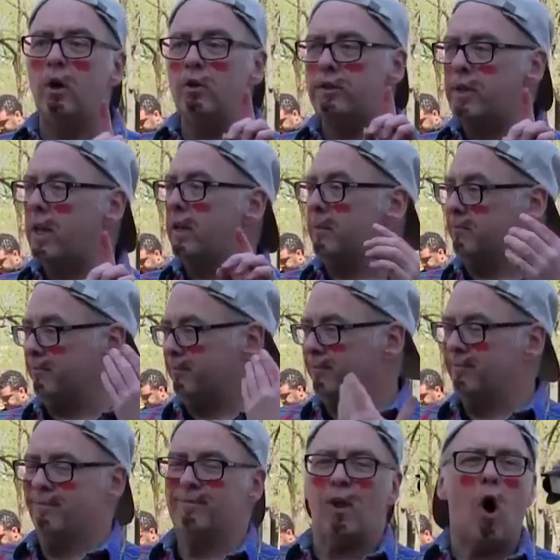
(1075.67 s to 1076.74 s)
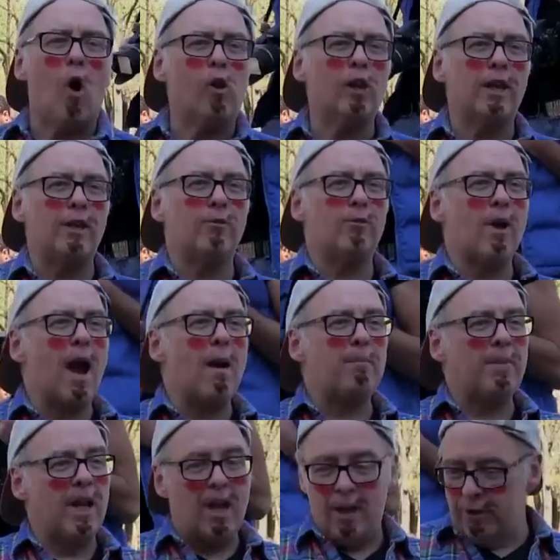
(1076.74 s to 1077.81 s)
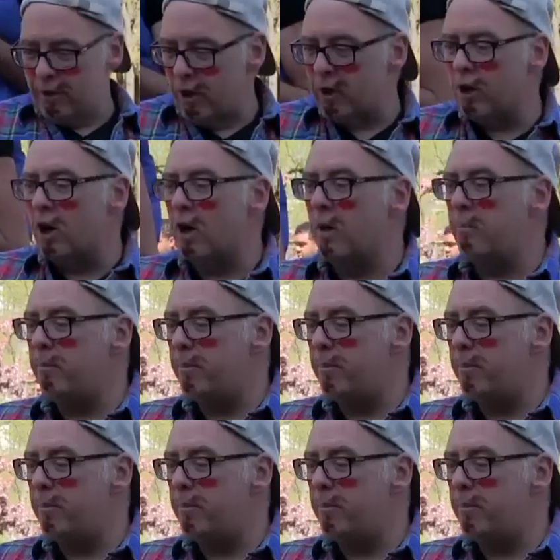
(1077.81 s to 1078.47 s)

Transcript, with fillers: who said, holy crap, they're going to